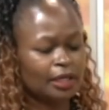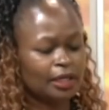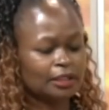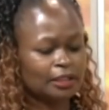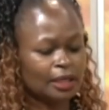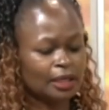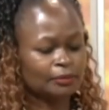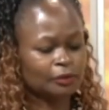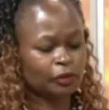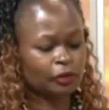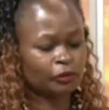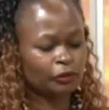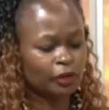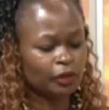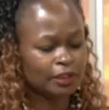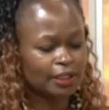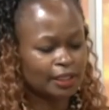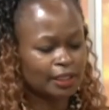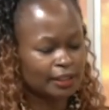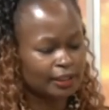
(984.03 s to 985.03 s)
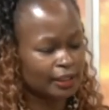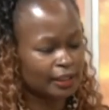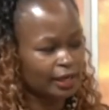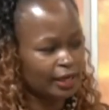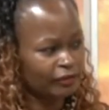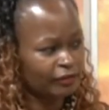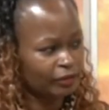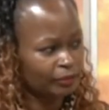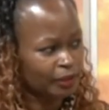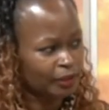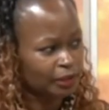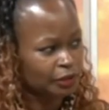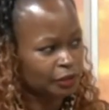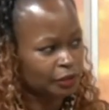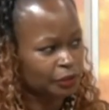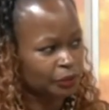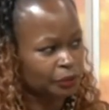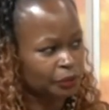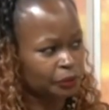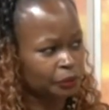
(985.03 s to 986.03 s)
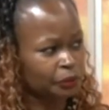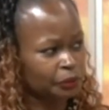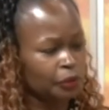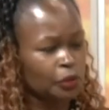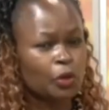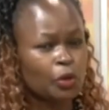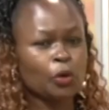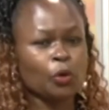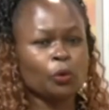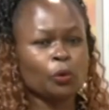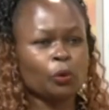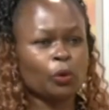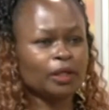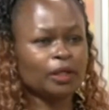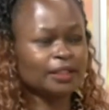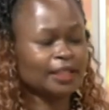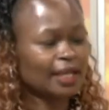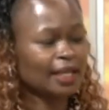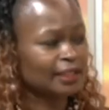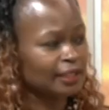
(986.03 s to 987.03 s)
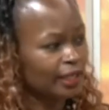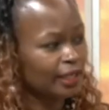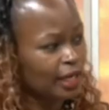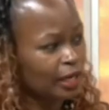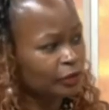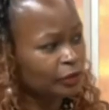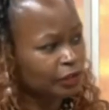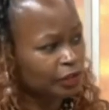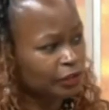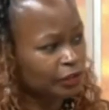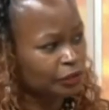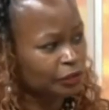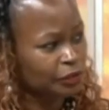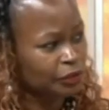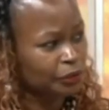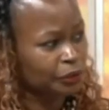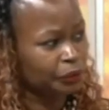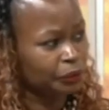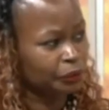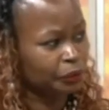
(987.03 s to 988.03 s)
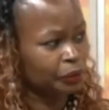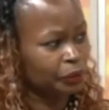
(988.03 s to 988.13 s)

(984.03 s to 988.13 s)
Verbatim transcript: in terms of what can the government do? What can the counties do?